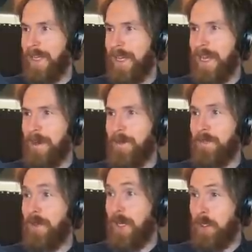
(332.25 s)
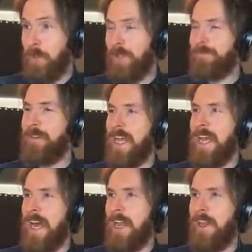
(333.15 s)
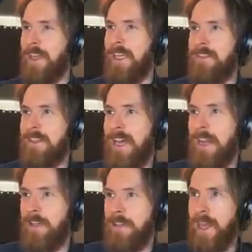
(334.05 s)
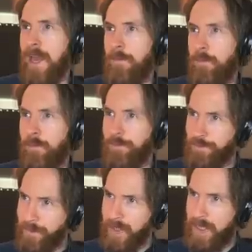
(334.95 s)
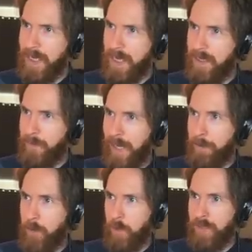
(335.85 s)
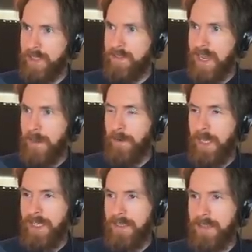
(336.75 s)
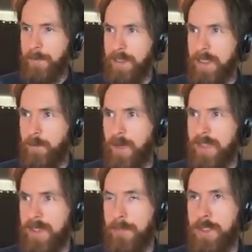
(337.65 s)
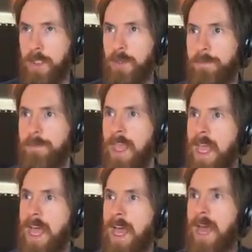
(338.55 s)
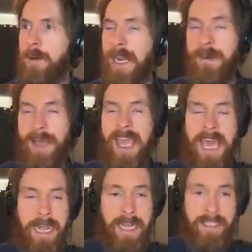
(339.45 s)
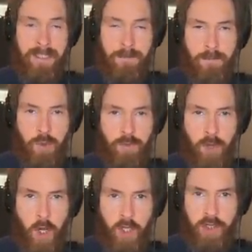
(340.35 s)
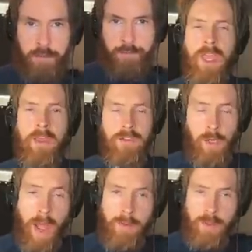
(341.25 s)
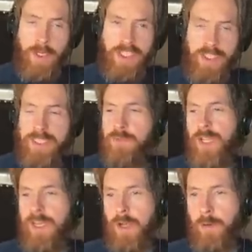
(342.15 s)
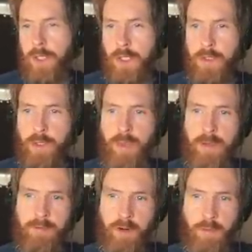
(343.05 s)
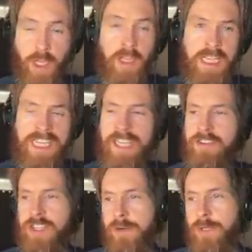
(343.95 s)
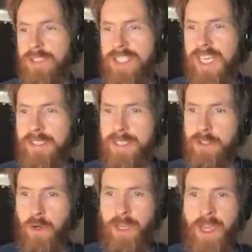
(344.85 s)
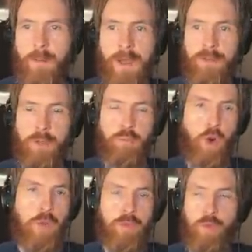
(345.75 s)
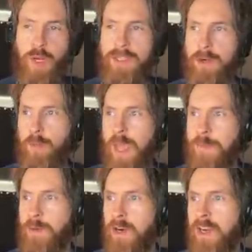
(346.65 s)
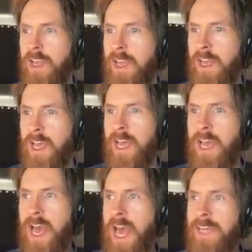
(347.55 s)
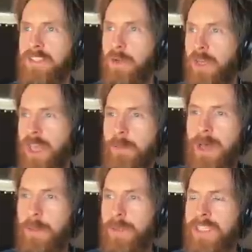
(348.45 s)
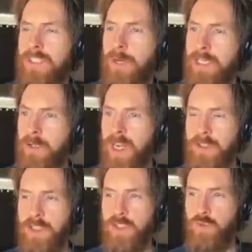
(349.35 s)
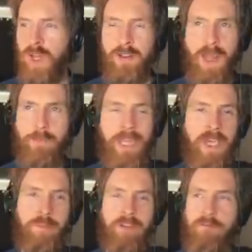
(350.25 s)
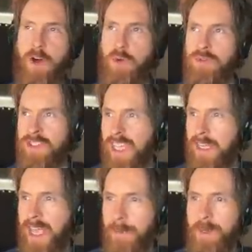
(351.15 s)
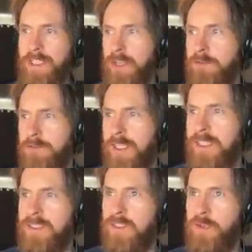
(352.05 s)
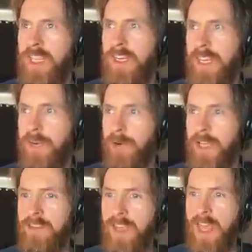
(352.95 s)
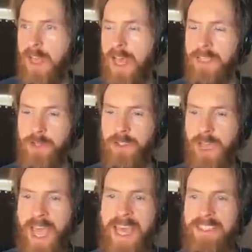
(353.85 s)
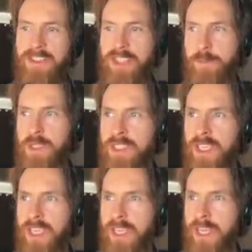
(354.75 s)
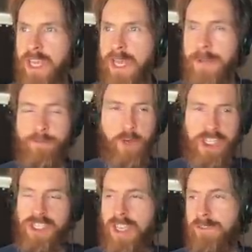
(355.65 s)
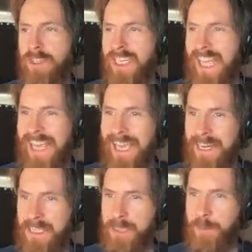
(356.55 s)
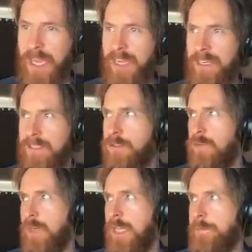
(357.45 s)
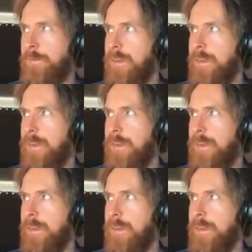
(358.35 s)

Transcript: Uh, but very cool. Uh, I like it. I like the the way it broke this down, like in a step-by-step -step way. So that was cool. Uh, but anyway, let's move on. So I was watching this video on YouTube here from Yannic Kilcher. You can see he's talking about the Promptbreeder paper. Uh, and he's talking about this. So I thought I just, why don't I pick up my phone, take an image of this screen here, right? and try to ask GPT um, Vision if it, it, can explain this to me.